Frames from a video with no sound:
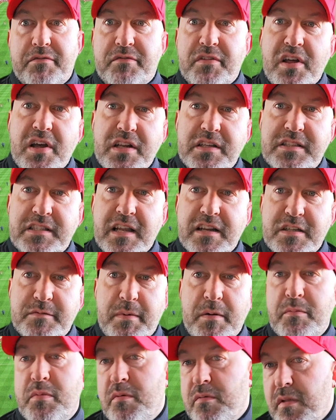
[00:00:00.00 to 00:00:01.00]
third
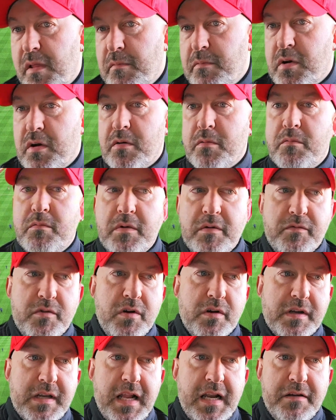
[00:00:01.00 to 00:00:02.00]
centre back, but then we've
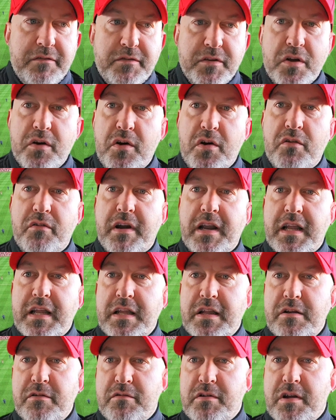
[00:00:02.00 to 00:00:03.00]
got Calafiori
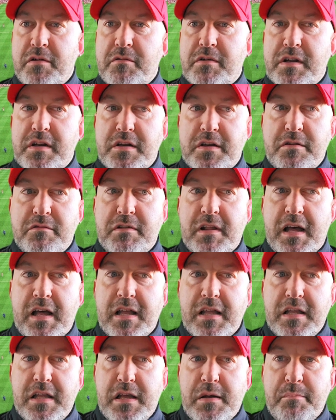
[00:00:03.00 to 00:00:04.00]
who can do
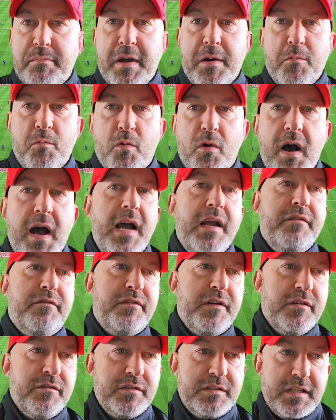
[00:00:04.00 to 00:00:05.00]
that. Ben
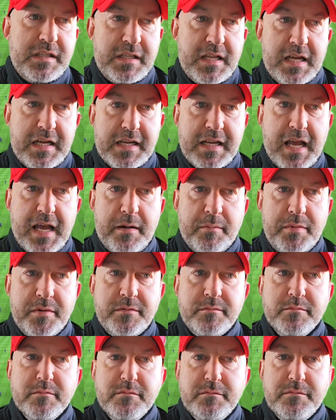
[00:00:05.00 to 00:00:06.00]
White fills in that gap.